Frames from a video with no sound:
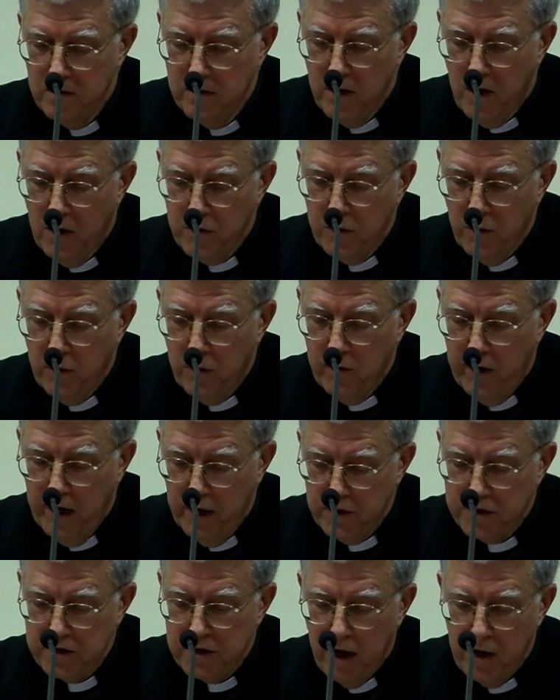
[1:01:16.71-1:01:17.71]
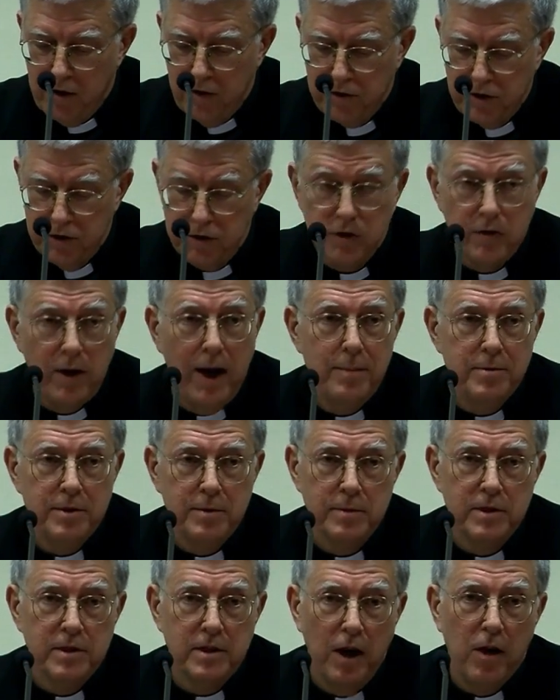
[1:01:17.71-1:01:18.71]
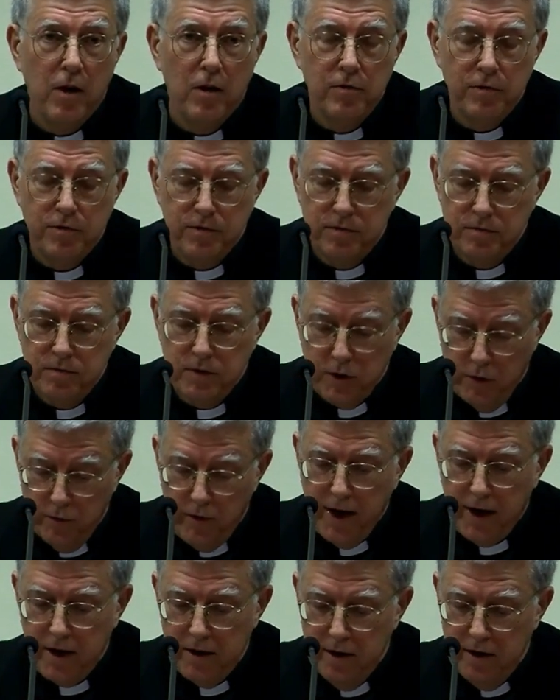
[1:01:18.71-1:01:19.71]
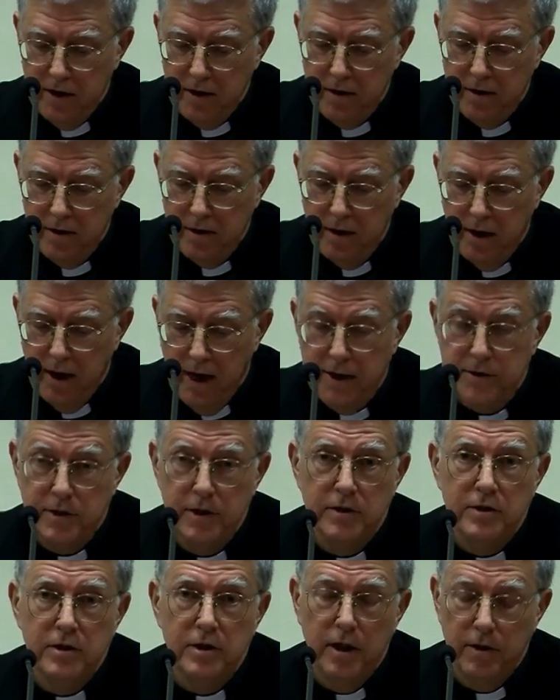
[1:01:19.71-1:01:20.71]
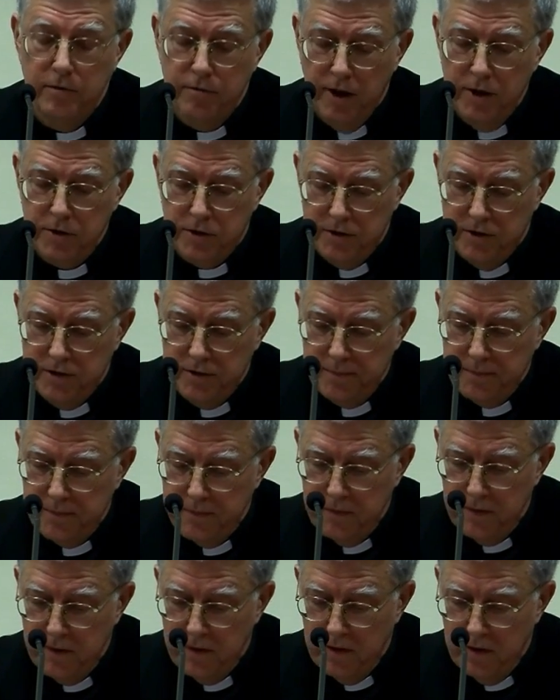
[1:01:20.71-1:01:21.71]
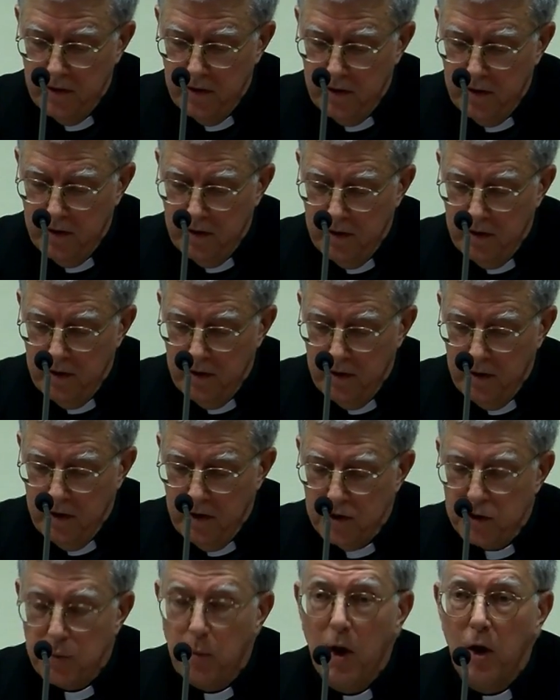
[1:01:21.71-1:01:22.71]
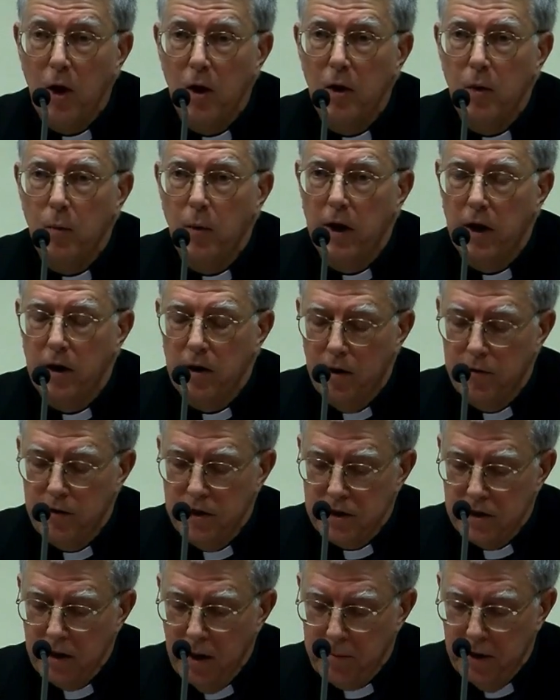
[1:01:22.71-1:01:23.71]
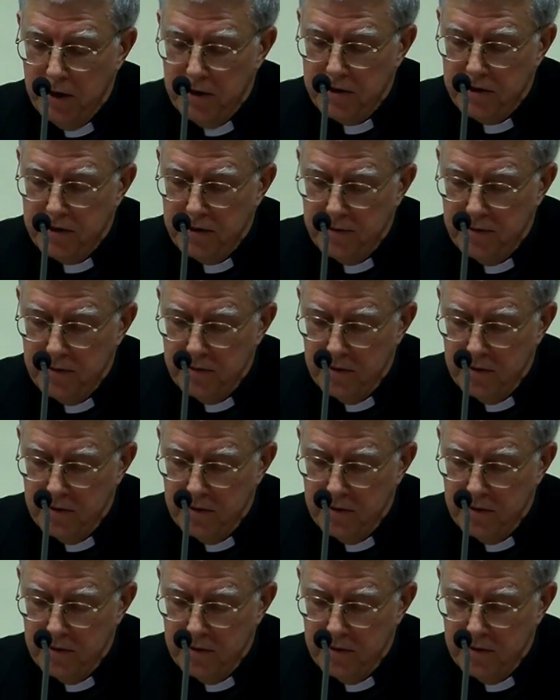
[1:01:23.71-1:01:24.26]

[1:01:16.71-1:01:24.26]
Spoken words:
although Aristotle describes himself correctly as its inventor, he is well aware of its limits.